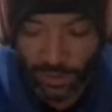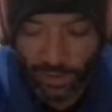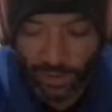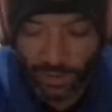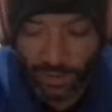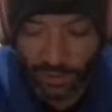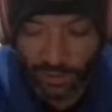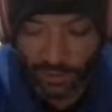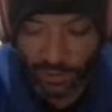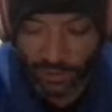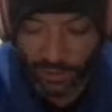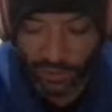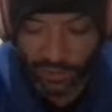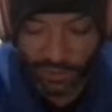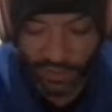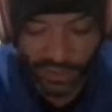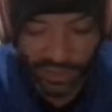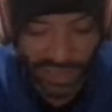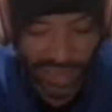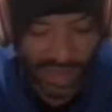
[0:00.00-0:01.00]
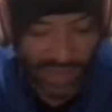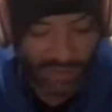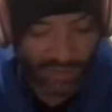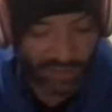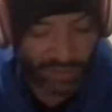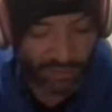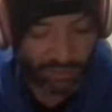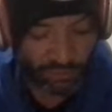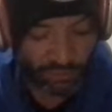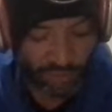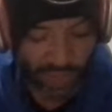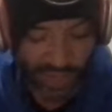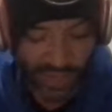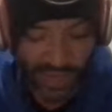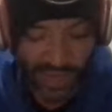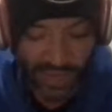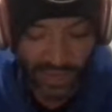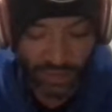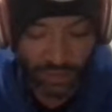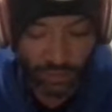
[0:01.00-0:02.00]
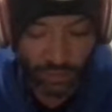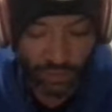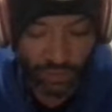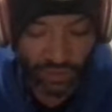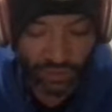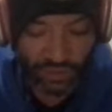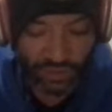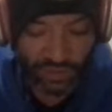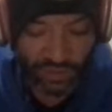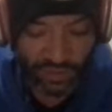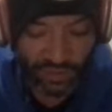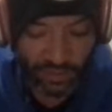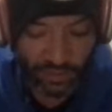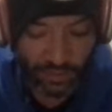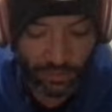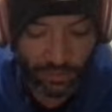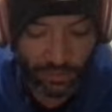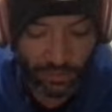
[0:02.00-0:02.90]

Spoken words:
In a Jersey accent right out of the movies,